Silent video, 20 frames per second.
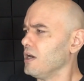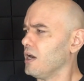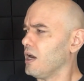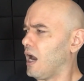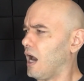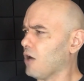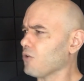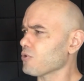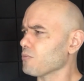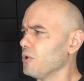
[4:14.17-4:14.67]

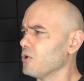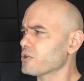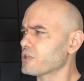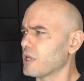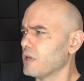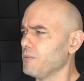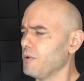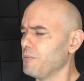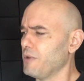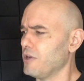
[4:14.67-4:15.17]
How do most
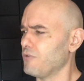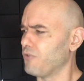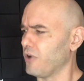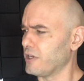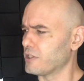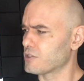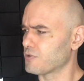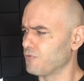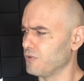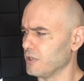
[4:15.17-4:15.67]
MMA
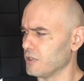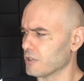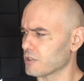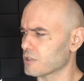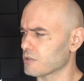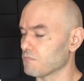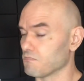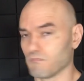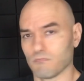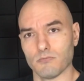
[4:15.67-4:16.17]
fights
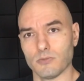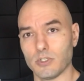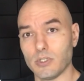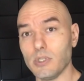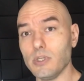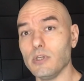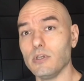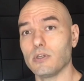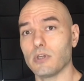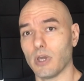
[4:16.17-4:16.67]
finish?
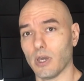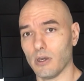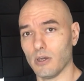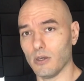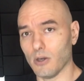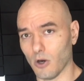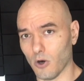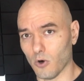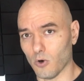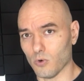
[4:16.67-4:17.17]

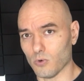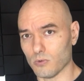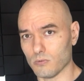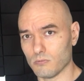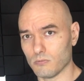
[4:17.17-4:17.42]
TKO.